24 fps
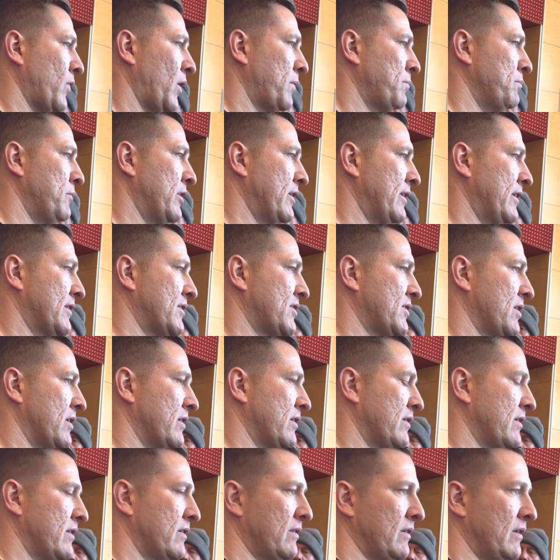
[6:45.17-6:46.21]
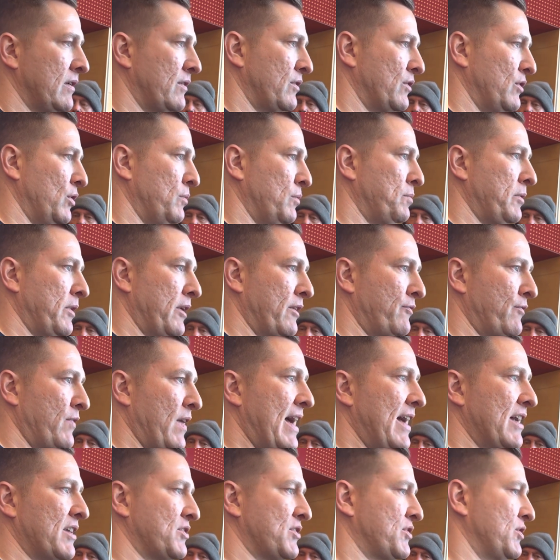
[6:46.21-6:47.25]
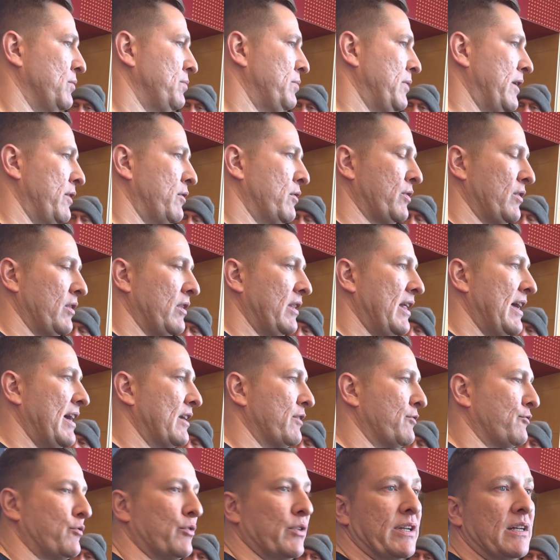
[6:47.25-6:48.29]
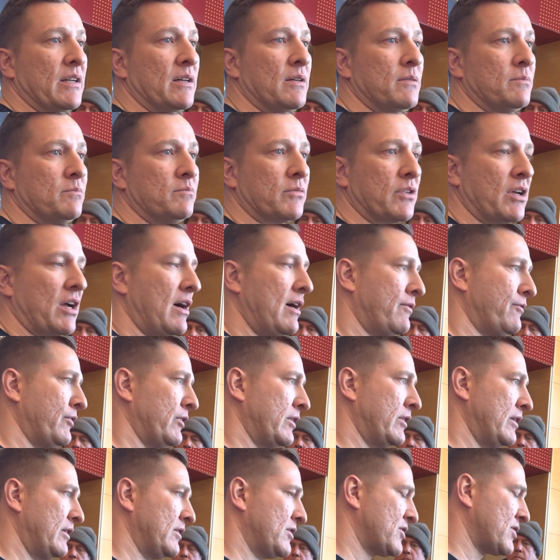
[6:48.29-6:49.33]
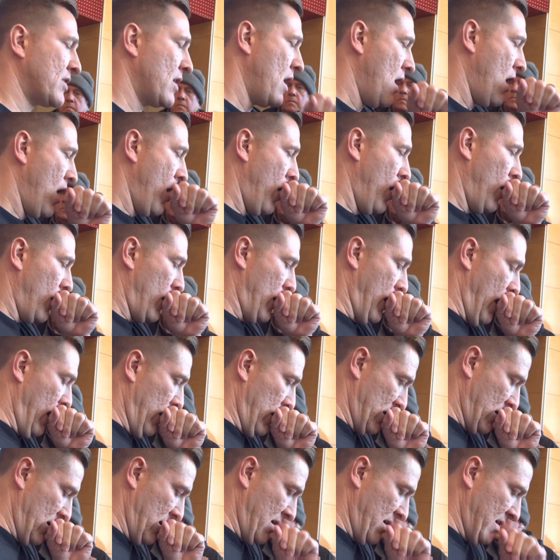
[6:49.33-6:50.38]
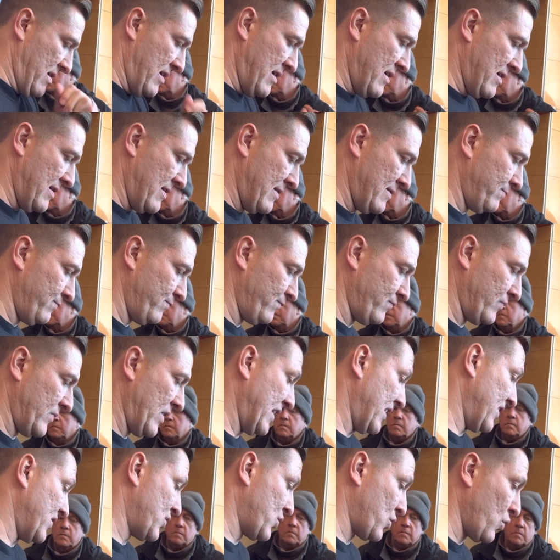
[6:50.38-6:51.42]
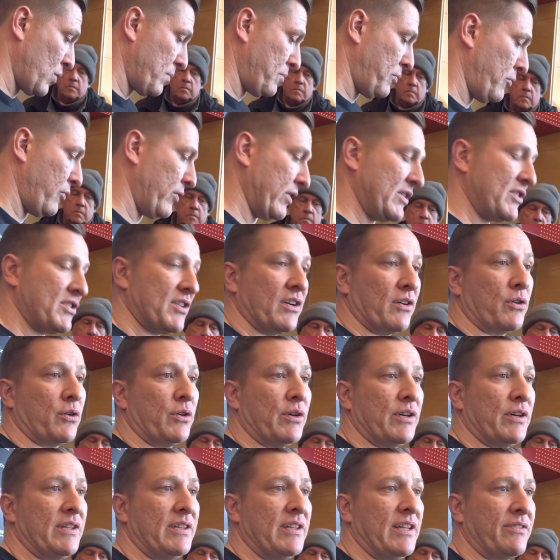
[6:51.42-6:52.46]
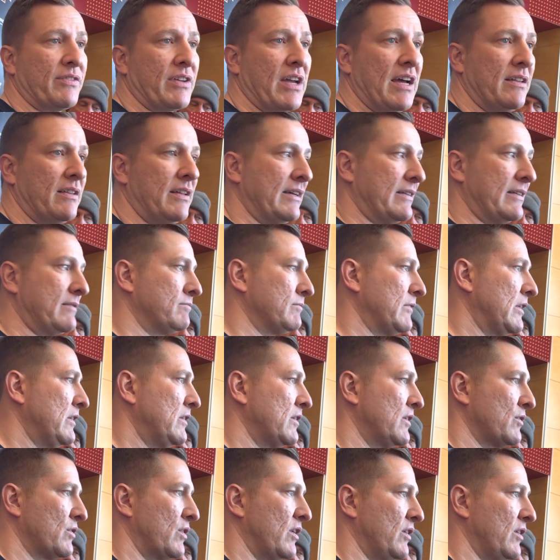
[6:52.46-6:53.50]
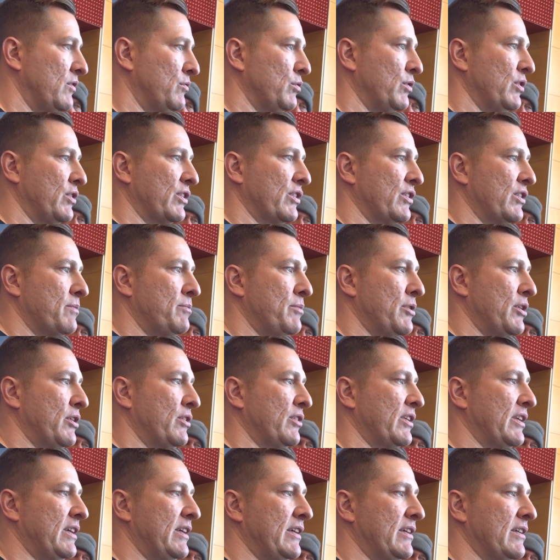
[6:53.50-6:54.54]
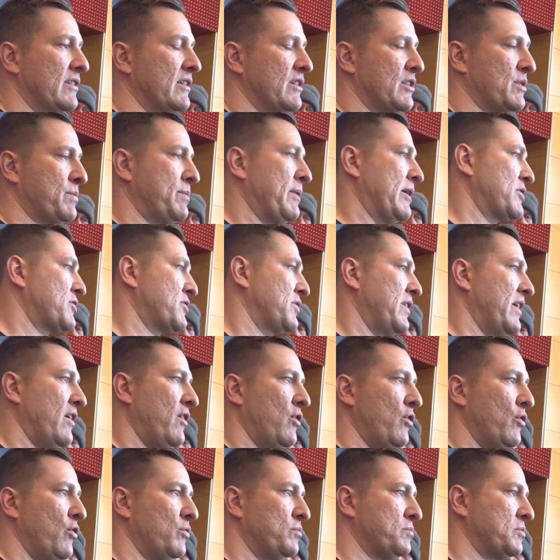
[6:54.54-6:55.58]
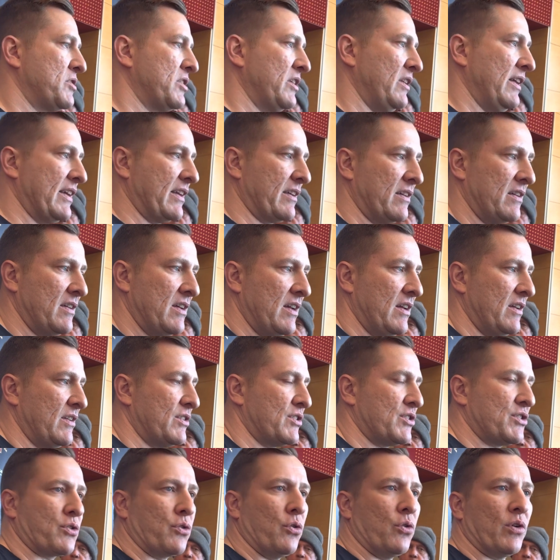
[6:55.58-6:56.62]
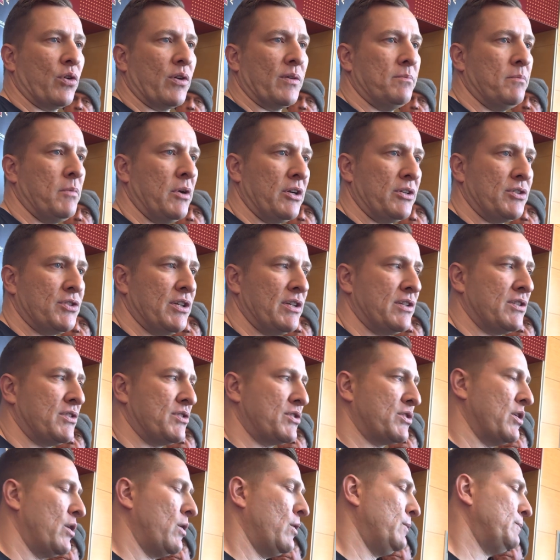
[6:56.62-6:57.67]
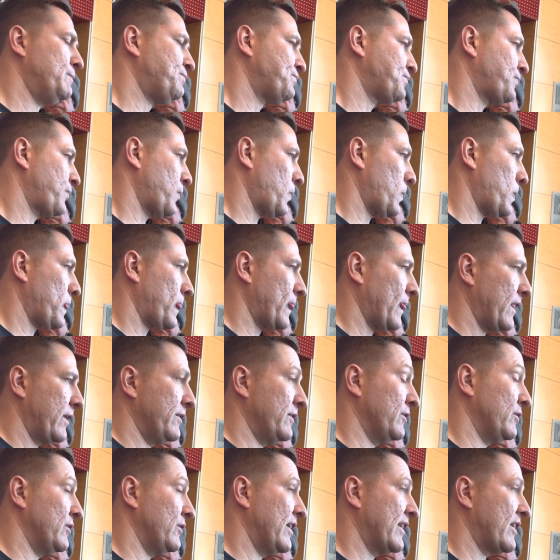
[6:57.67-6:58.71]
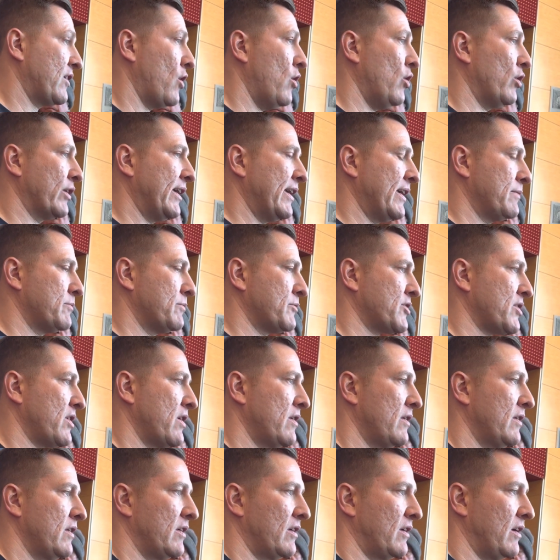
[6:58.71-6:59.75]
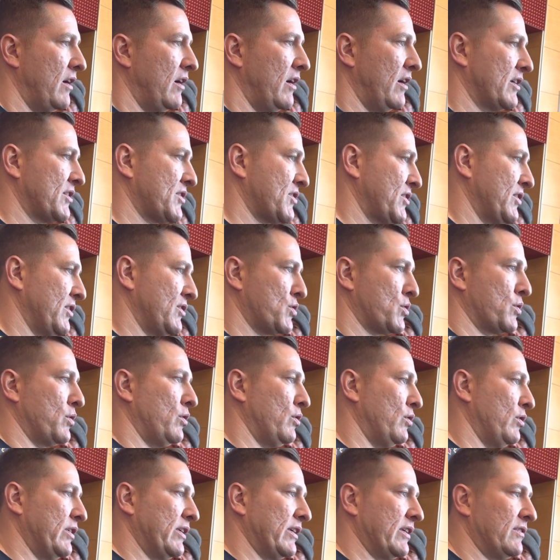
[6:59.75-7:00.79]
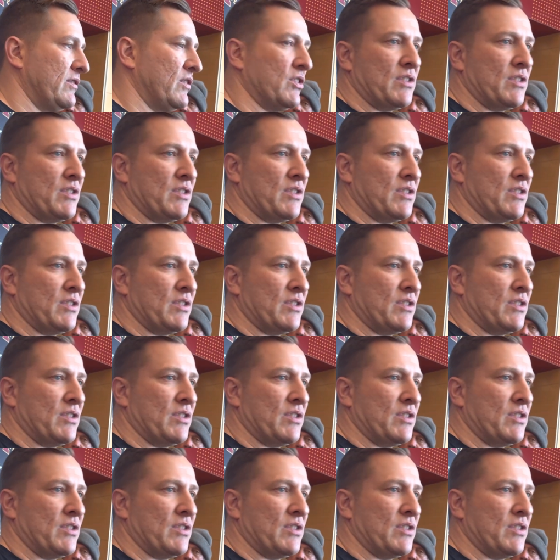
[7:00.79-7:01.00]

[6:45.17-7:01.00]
but it's they'll play fast. They'll play with a lot of freedom, confidence. they can score points in a hurry. They've got like a really good ability, especially at home, to like score in bunches. So, you know, like all games, us controlling the